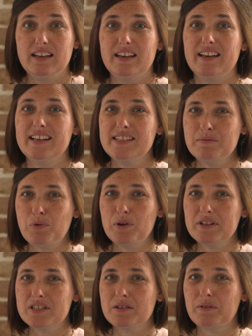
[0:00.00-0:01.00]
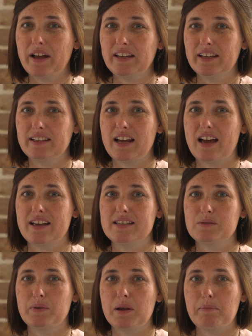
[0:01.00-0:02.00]
It's important to
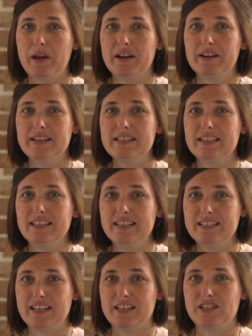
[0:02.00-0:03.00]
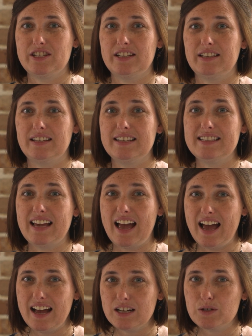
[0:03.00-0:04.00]
recognize when a parent in attention is
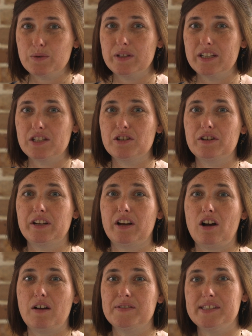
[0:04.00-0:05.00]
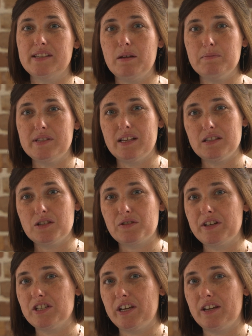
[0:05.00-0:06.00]
actually turning off some
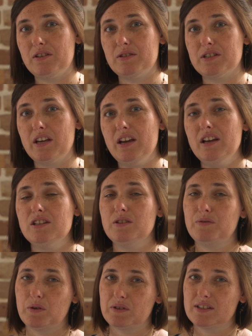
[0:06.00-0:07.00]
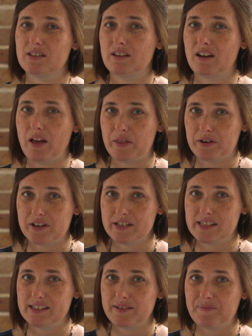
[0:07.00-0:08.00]
sensory channels to focus on
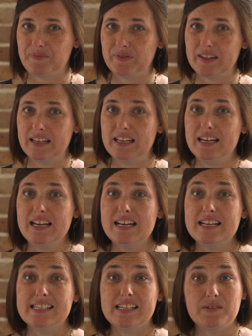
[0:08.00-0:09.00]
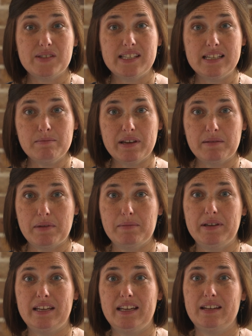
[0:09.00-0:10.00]
others. Self-stimming may
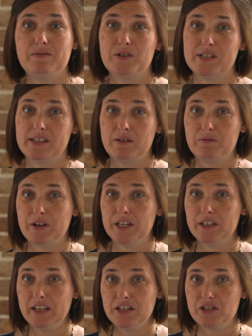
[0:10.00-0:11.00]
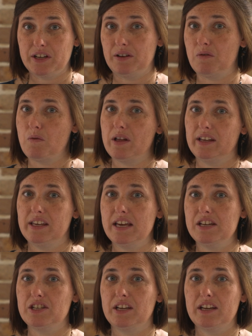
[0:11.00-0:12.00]
be needed for self-regulation while
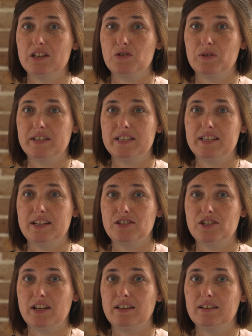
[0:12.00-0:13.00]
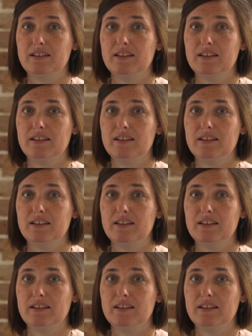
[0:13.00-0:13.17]
engaging in joint attention.